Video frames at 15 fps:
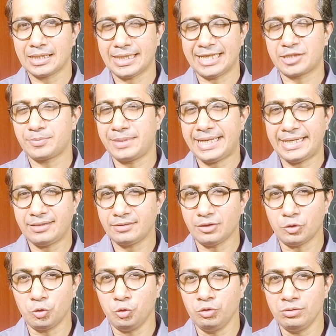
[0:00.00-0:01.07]
explaining
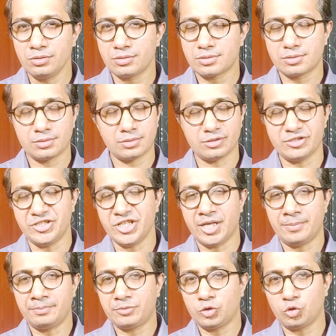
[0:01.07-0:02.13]
the rules,
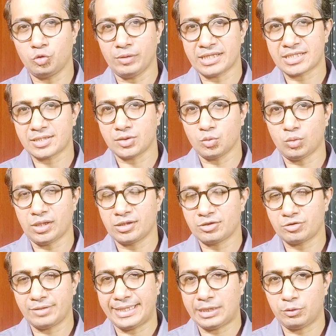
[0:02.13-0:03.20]
jump to question 1
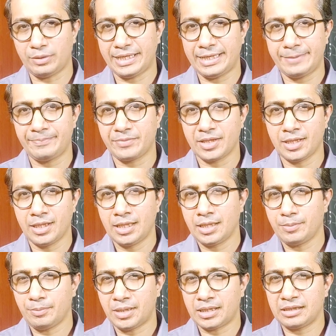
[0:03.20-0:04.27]
straight away.
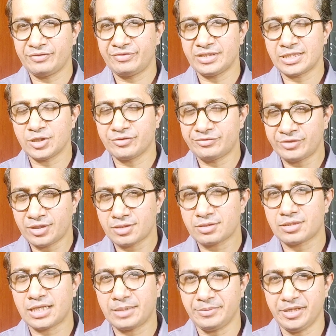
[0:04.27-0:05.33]
But if it's your
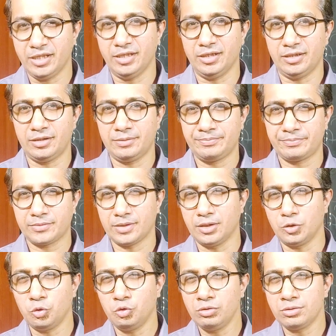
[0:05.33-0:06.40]
first time here,
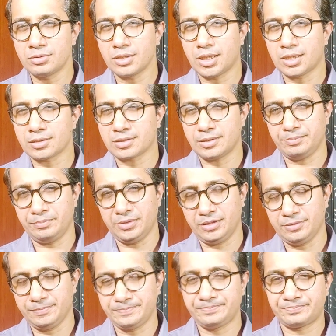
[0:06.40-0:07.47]
the rules are
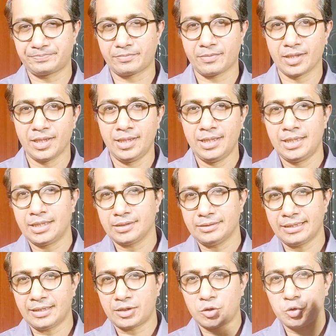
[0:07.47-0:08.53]
simple.
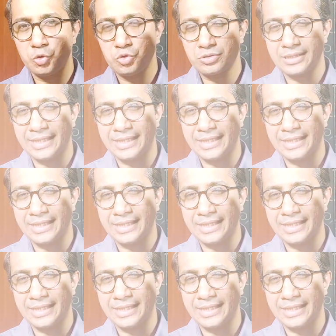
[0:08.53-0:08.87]
There are 2